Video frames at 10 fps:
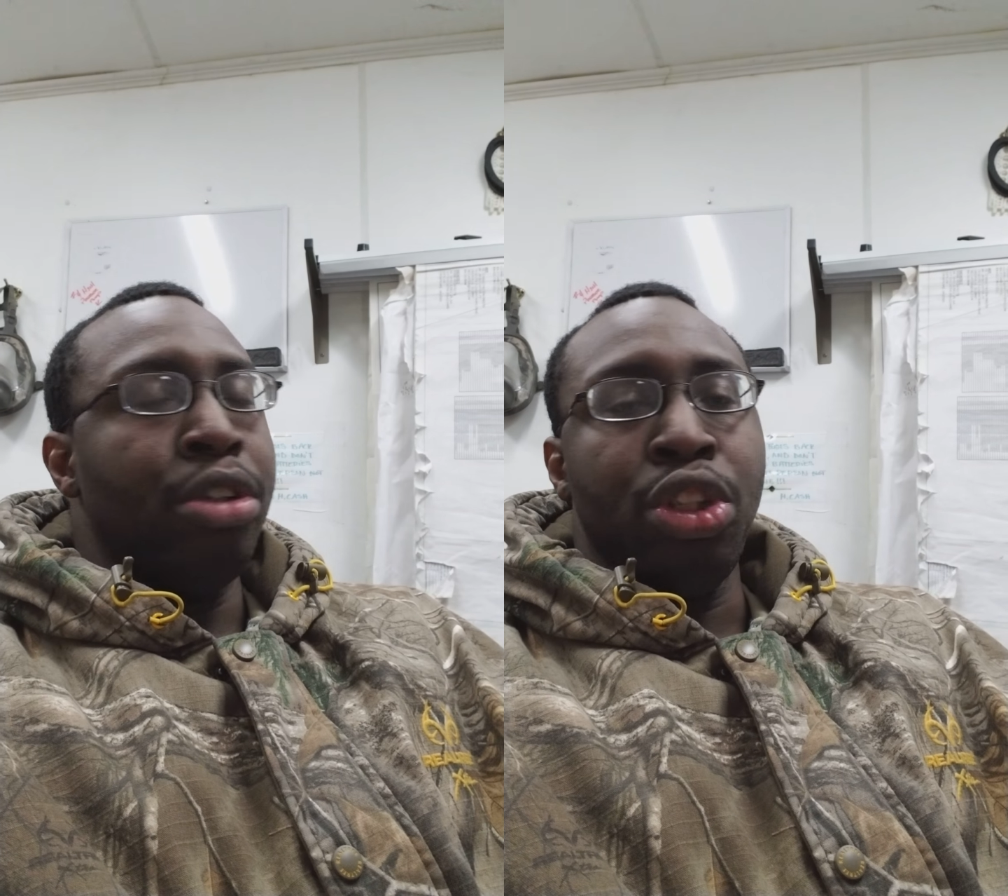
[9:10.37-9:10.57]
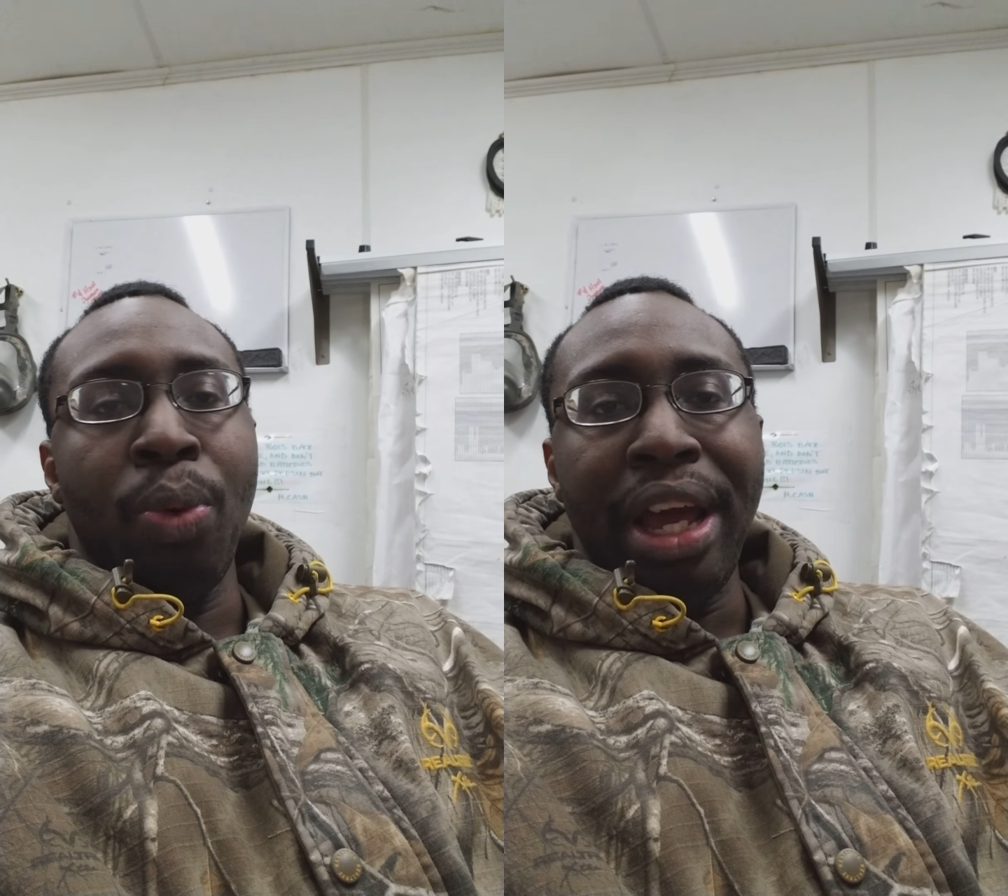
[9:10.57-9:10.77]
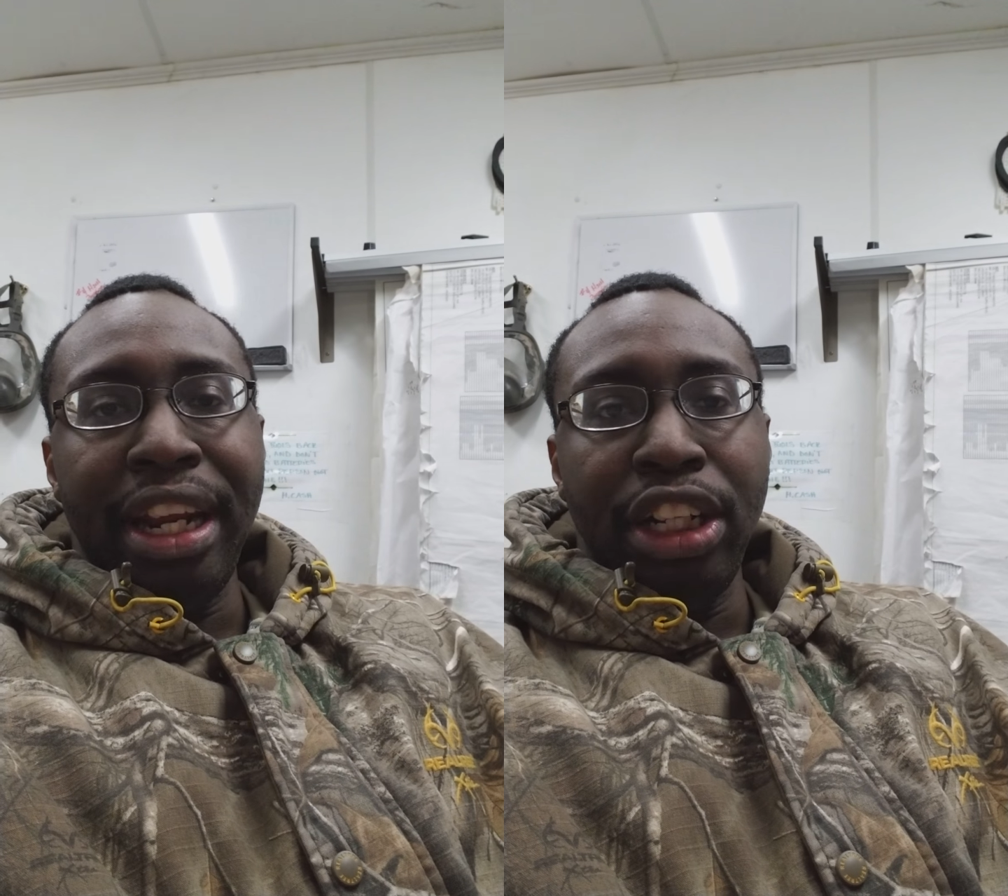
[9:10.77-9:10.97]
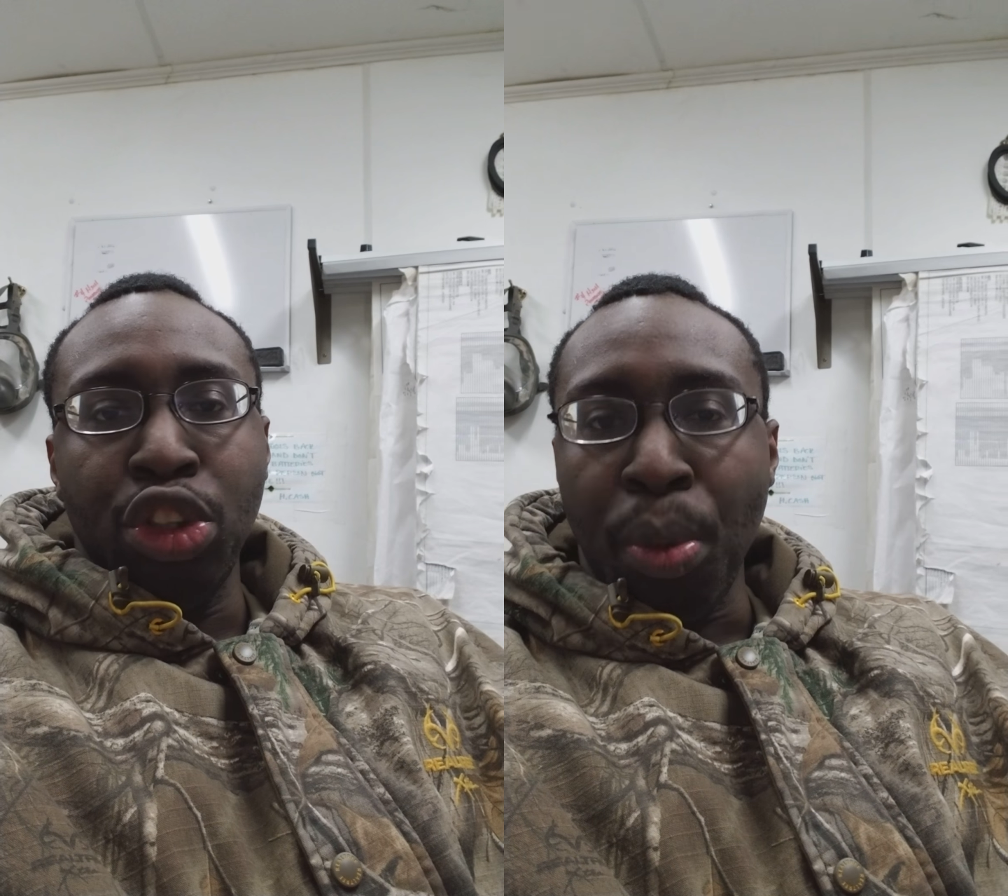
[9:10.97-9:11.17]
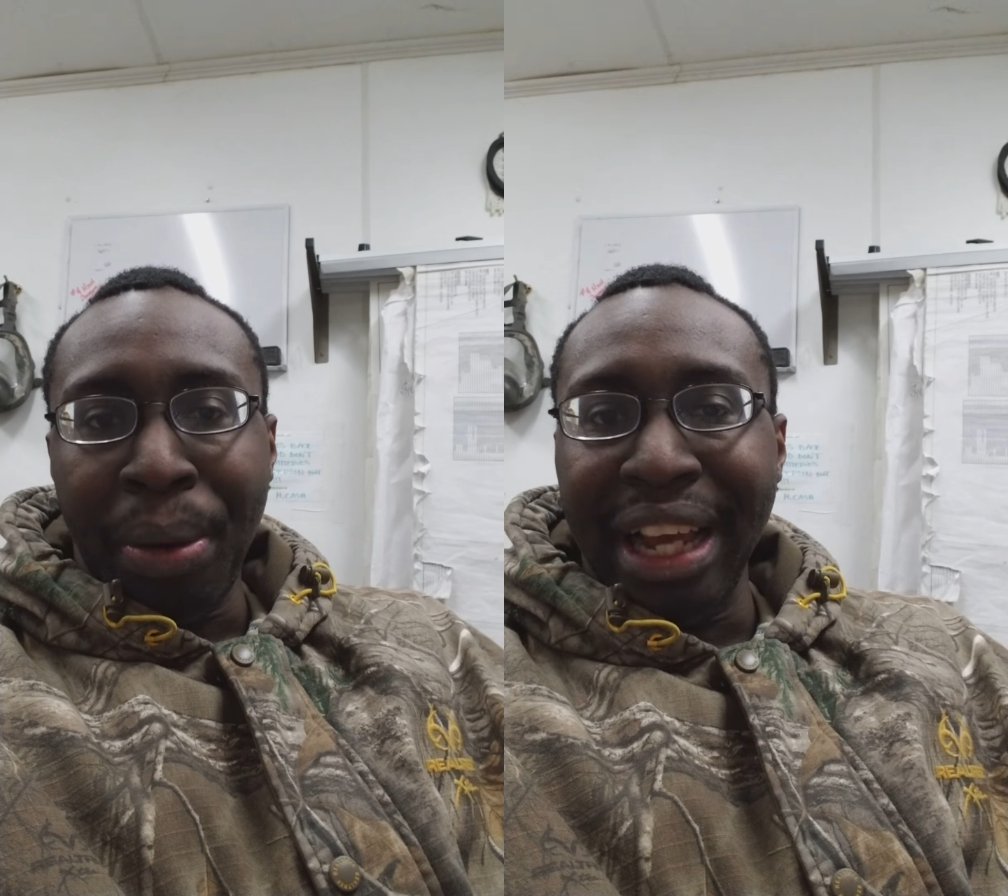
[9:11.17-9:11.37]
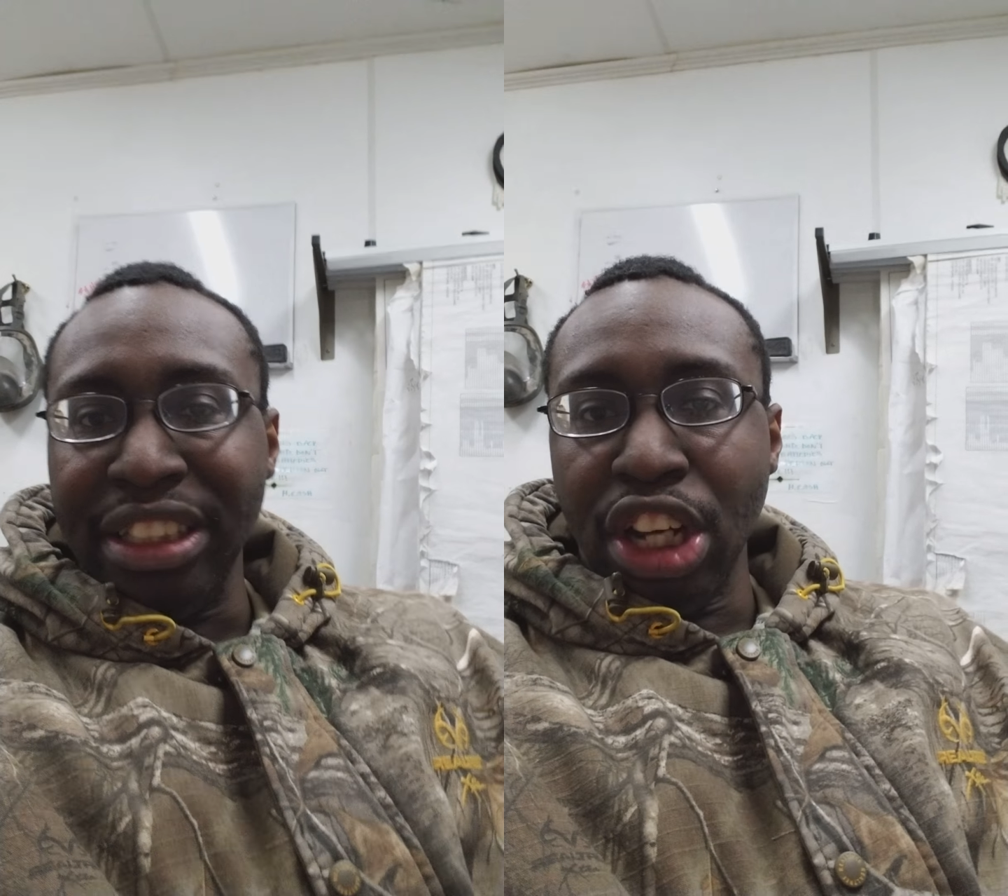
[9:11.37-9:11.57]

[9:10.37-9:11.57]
just waiting to replace